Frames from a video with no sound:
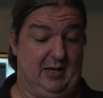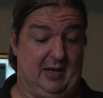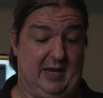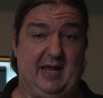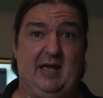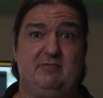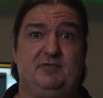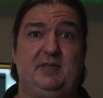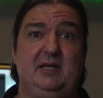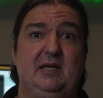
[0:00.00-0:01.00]
I
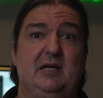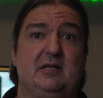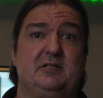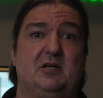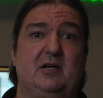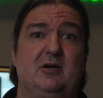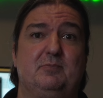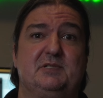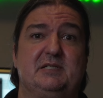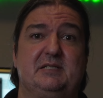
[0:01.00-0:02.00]
have the
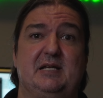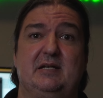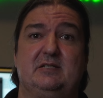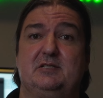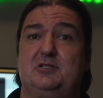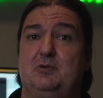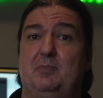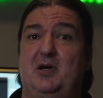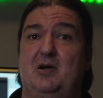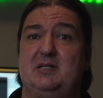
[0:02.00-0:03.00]
diopter set to suit
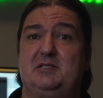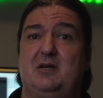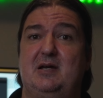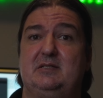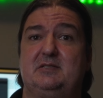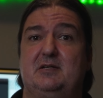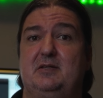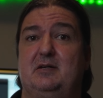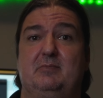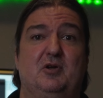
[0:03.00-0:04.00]
my eyesight so
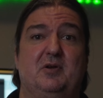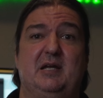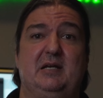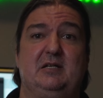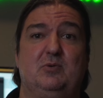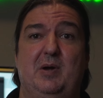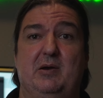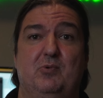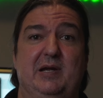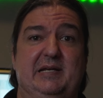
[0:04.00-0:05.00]
that I'm not needing to
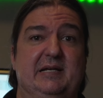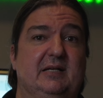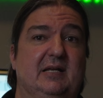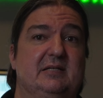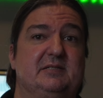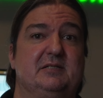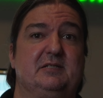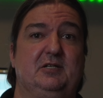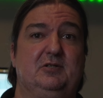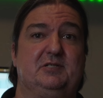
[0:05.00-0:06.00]
wear reading glasses
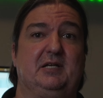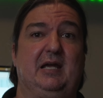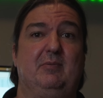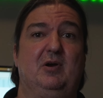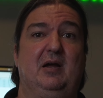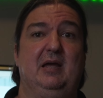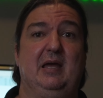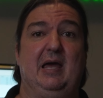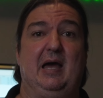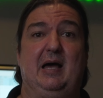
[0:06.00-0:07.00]
to use the camera,
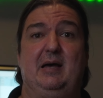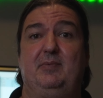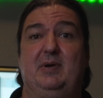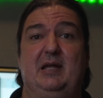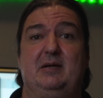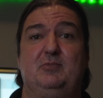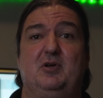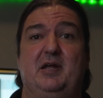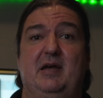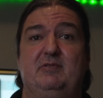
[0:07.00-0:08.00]
and I'm
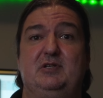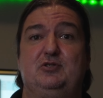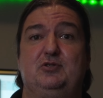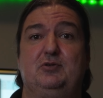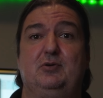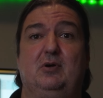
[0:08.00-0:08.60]
not having to